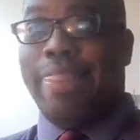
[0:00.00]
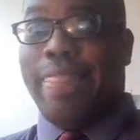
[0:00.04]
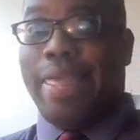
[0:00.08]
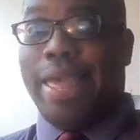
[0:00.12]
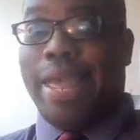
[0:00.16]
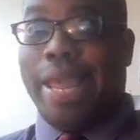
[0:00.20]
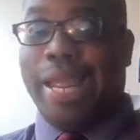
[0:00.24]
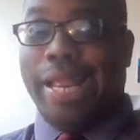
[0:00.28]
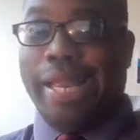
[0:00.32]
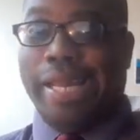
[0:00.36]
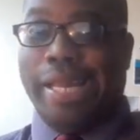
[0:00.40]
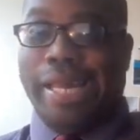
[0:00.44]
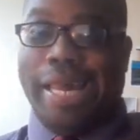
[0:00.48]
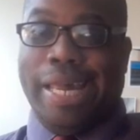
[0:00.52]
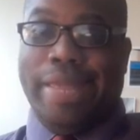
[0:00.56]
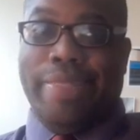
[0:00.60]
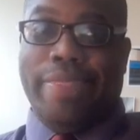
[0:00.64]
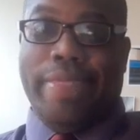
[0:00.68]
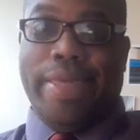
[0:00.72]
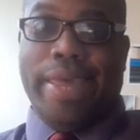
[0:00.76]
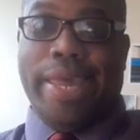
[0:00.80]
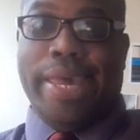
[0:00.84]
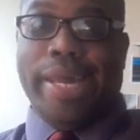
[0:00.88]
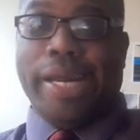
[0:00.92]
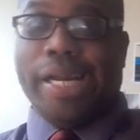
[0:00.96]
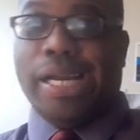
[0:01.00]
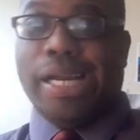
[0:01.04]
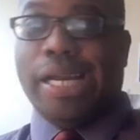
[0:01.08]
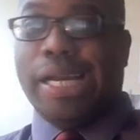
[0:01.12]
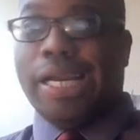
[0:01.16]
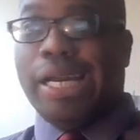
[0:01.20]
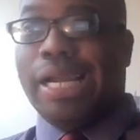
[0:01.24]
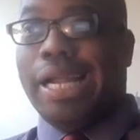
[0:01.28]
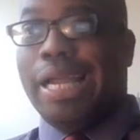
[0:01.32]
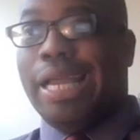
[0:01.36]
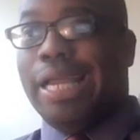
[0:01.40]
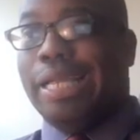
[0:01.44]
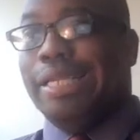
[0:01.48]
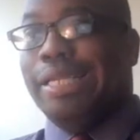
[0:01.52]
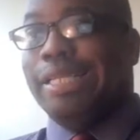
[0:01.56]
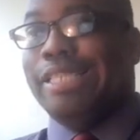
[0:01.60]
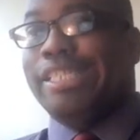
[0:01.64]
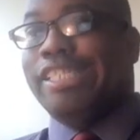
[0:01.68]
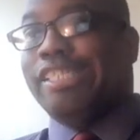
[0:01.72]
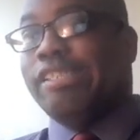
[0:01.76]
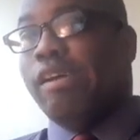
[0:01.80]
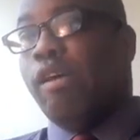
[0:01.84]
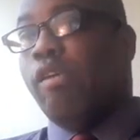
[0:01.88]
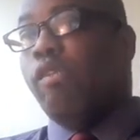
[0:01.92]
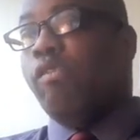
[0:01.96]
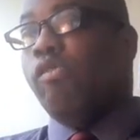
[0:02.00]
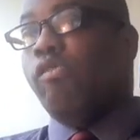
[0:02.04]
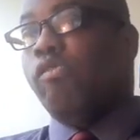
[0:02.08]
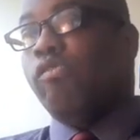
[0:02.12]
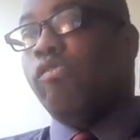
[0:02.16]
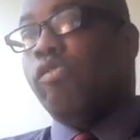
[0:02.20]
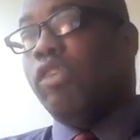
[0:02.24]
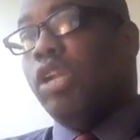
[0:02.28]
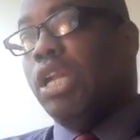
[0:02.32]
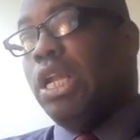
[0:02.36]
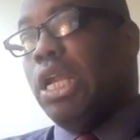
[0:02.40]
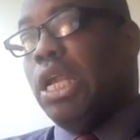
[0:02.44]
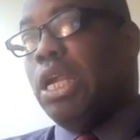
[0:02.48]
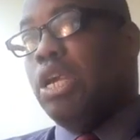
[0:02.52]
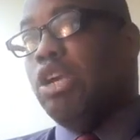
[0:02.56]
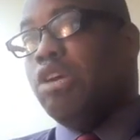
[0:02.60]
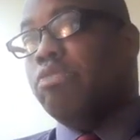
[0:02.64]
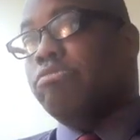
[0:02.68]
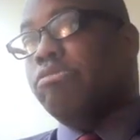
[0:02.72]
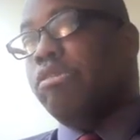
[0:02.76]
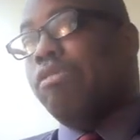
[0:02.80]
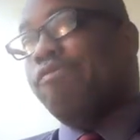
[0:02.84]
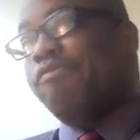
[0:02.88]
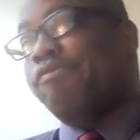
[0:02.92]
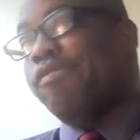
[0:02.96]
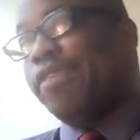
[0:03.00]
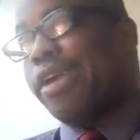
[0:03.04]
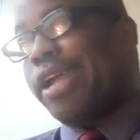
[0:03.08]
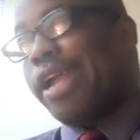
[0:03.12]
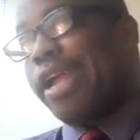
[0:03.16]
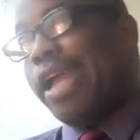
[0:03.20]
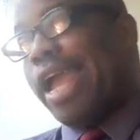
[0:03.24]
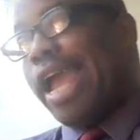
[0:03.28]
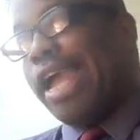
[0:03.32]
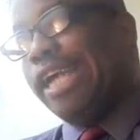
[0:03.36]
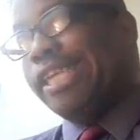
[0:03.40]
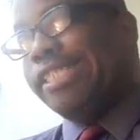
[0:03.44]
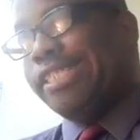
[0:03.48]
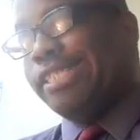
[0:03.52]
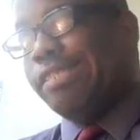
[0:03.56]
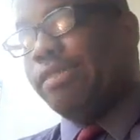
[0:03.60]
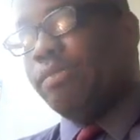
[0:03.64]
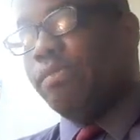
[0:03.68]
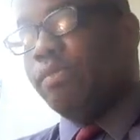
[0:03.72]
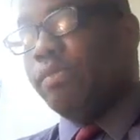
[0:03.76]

it in the uh, in this song, "No More Fornication."